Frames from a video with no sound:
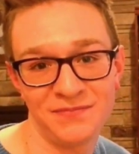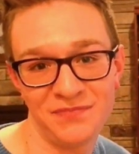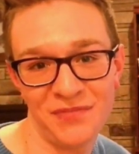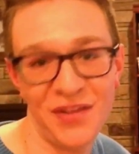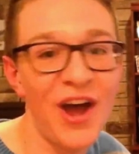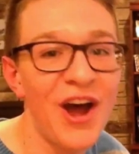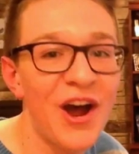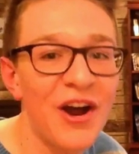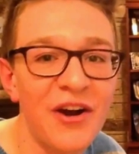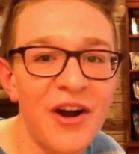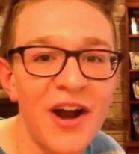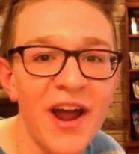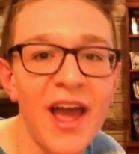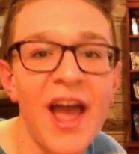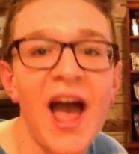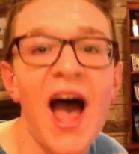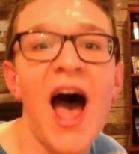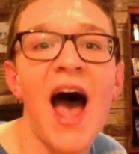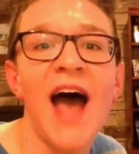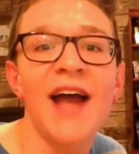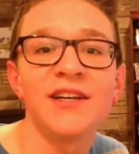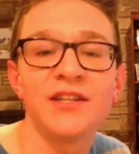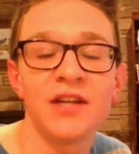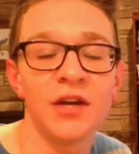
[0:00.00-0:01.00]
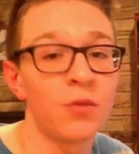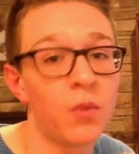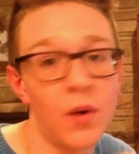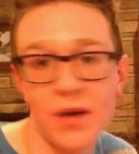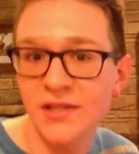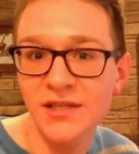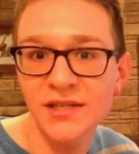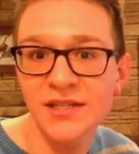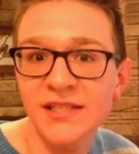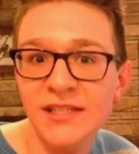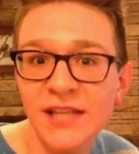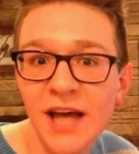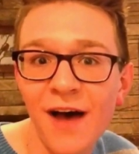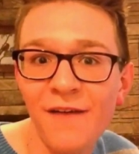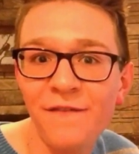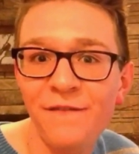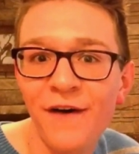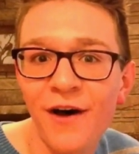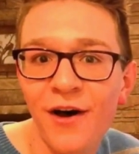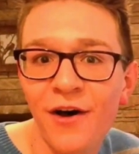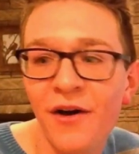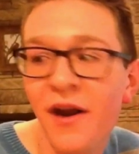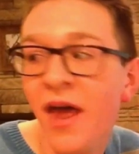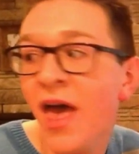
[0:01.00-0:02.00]
All right, it wasn't a cell
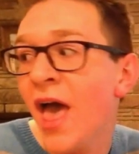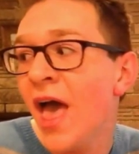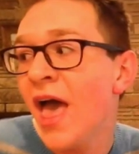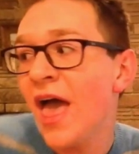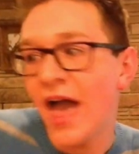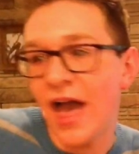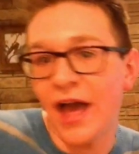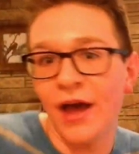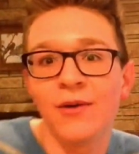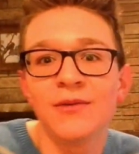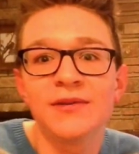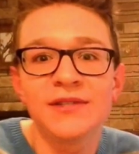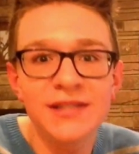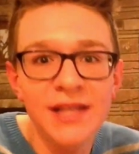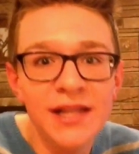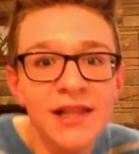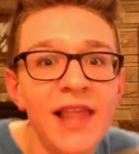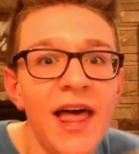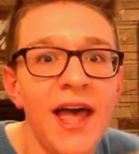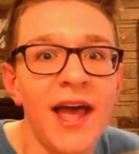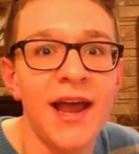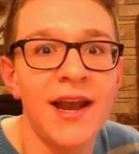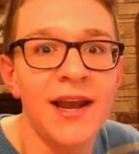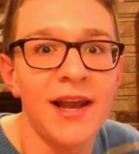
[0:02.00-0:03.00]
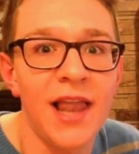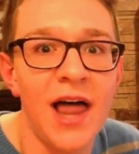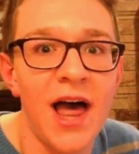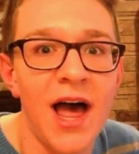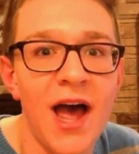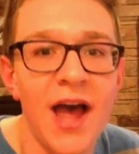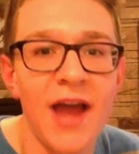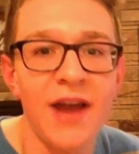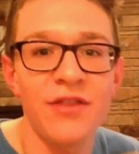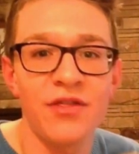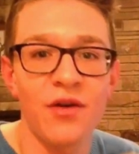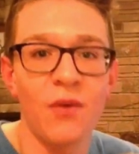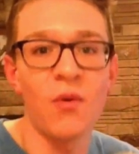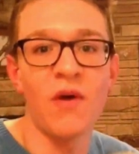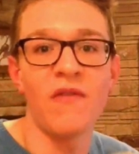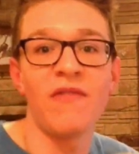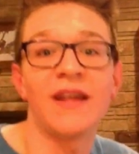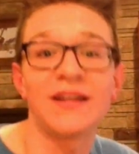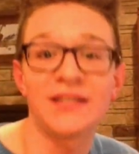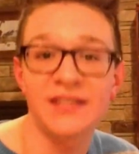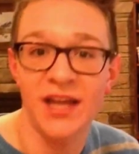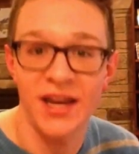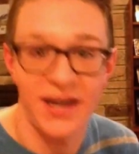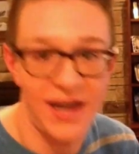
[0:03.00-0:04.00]
phone, it was the landline, the one
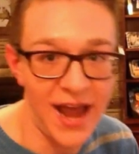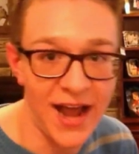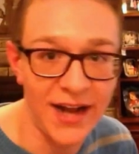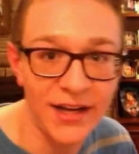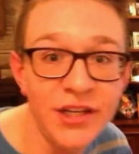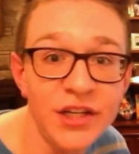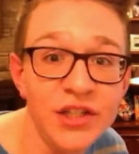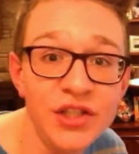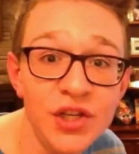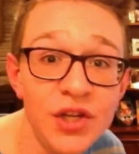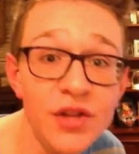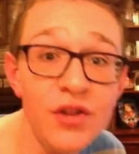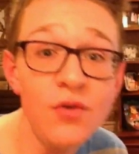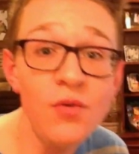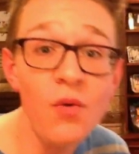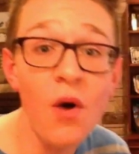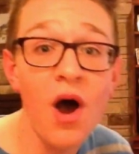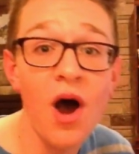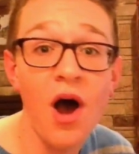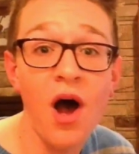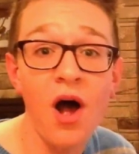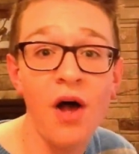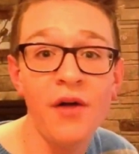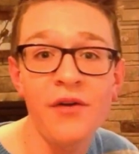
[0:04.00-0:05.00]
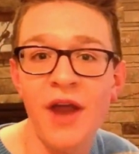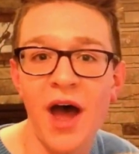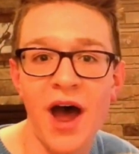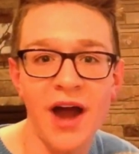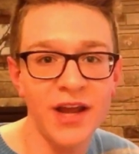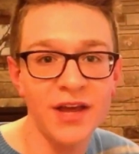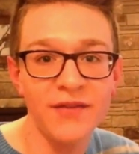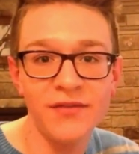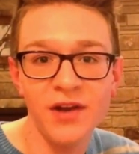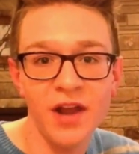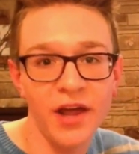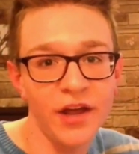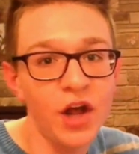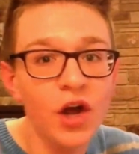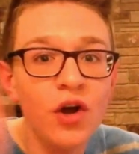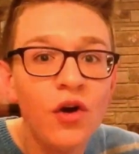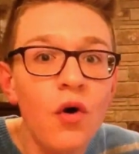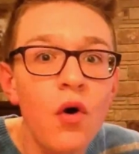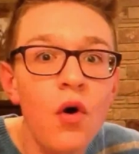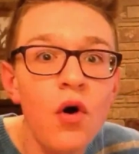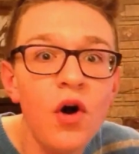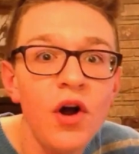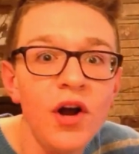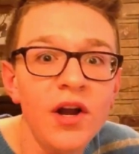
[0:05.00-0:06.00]
that's connected to the wall, not even like a
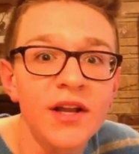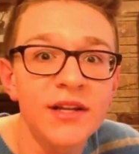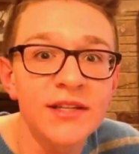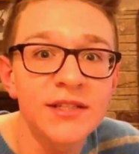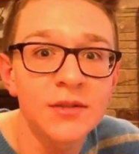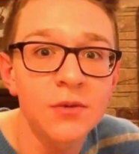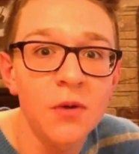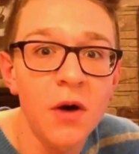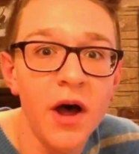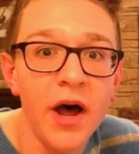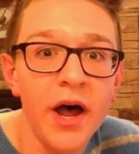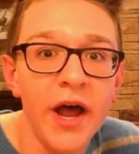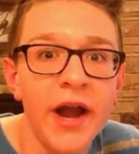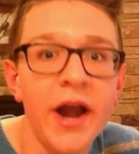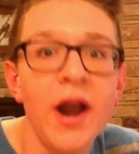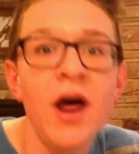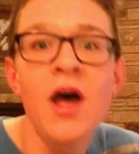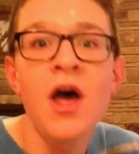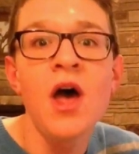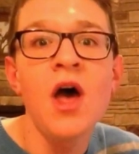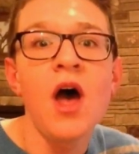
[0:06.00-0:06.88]
cordless one.